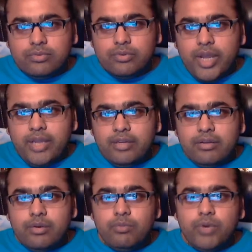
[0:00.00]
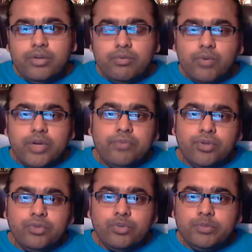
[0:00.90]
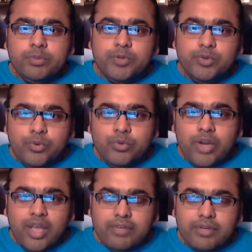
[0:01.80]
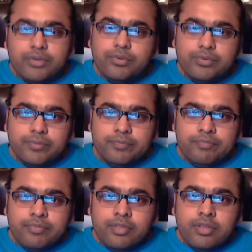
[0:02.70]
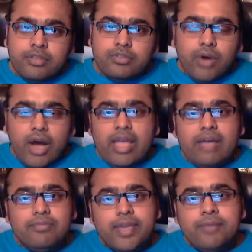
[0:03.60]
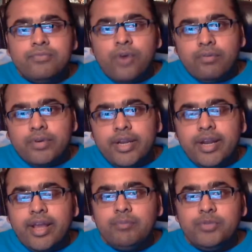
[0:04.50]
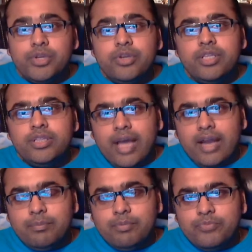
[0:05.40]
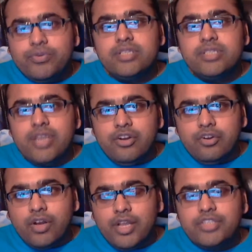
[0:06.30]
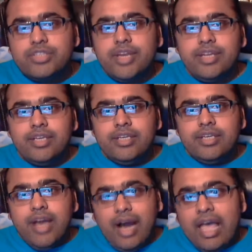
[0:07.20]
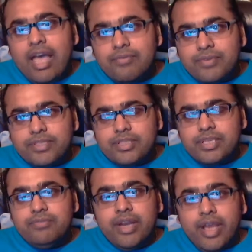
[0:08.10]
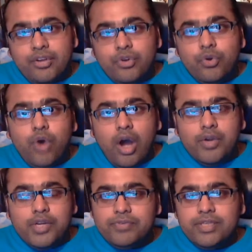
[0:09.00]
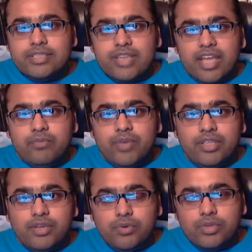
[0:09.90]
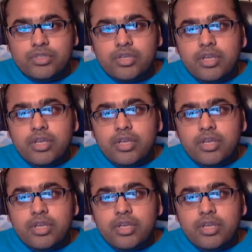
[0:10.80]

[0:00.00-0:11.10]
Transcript: right? What for those people who do not have a guru? So I have came forward and I'm sharing that first-hand knowledge that I have received, and I know how it feels like when there was